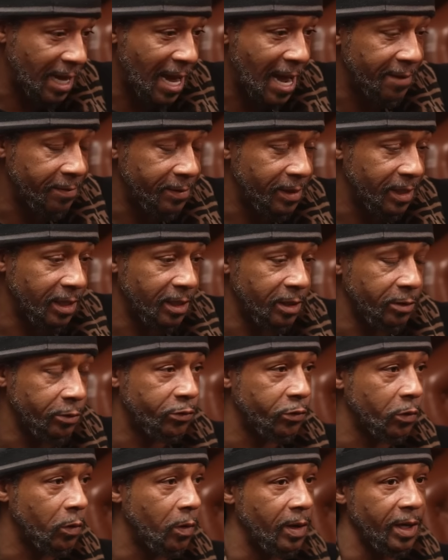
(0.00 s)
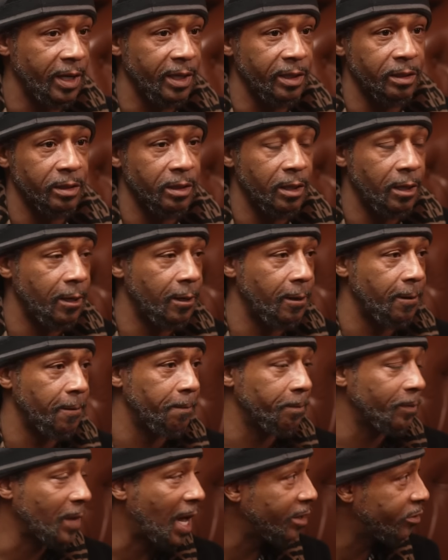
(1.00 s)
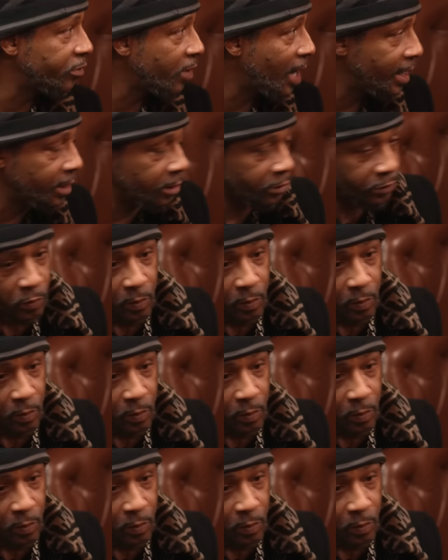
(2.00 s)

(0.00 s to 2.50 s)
I then join, um, I try to